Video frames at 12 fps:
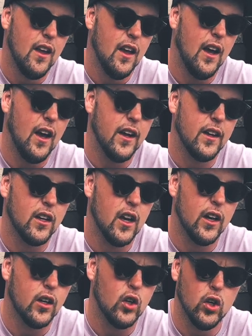I,
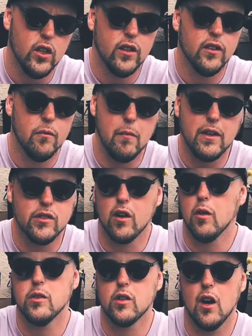I couldn't. My start
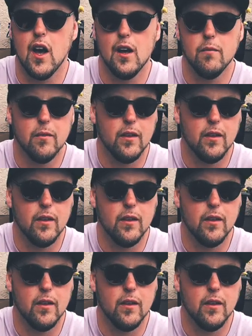was crap,